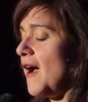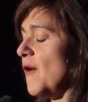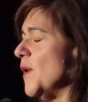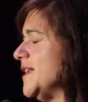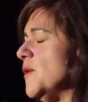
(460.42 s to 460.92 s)

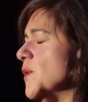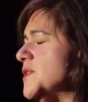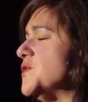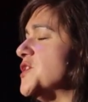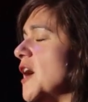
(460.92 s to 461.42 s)
One day I went
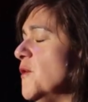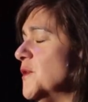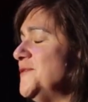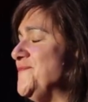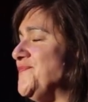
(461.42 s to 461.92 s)
to
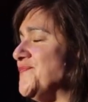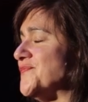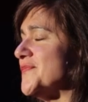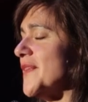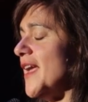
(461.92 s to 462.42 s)
shower,
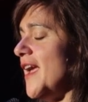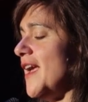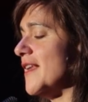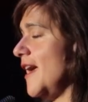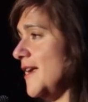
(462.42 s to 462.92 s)

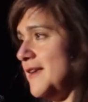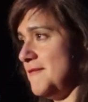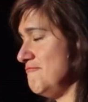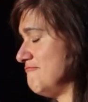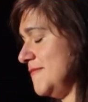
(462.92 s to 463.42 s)
and I